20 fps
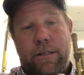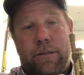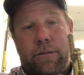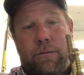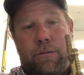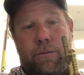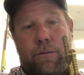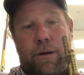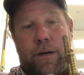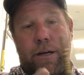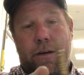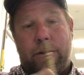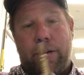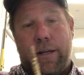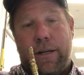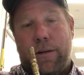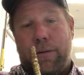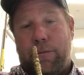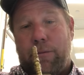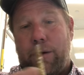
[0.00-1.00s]
water
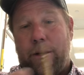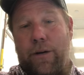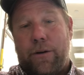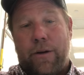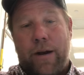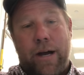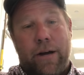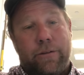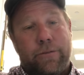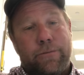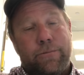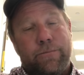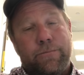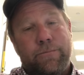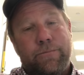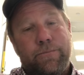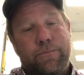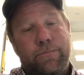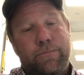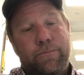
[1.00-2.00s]
in and water out.
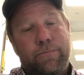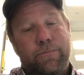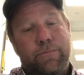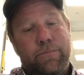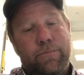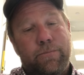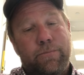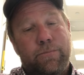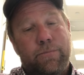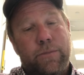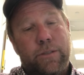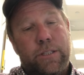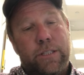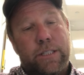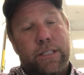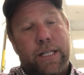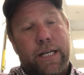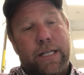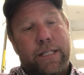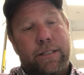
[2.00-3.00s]

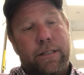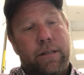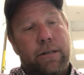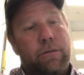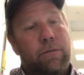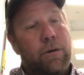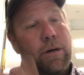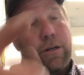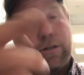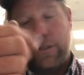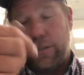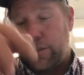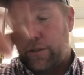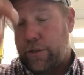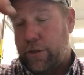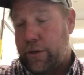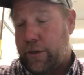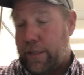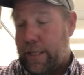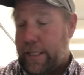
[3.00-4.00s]
Just like so, water just
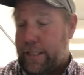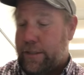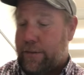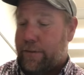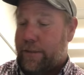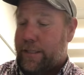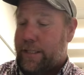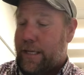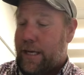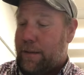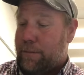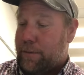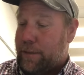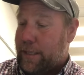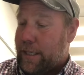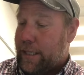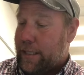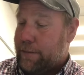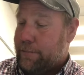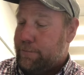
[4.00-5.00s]
circulates over the top
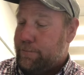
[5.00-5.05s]
of that.